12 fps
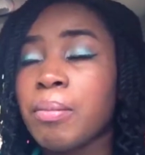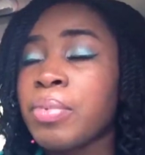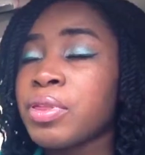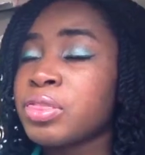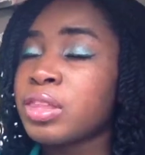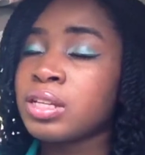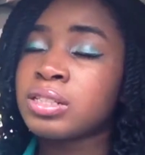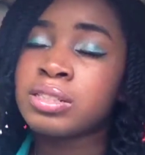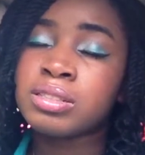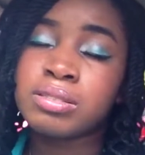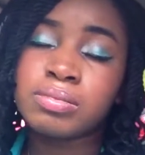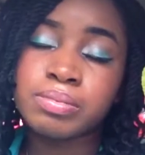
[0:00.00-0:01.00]
but
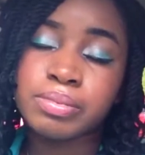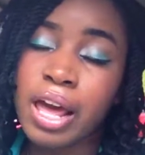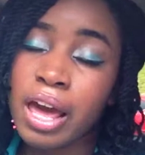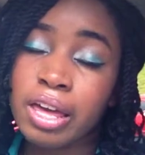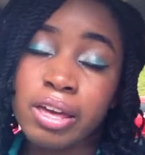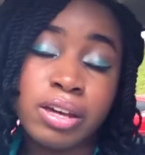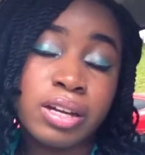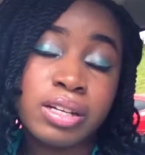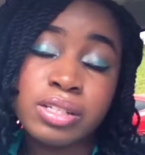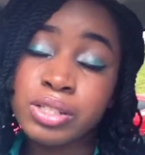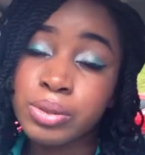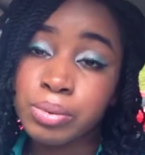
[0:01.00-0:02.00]
I
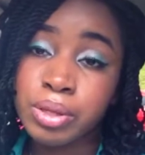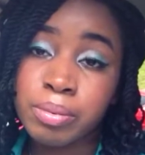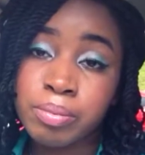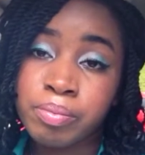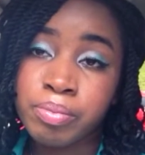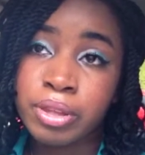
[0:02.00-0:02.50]
couldn't do them.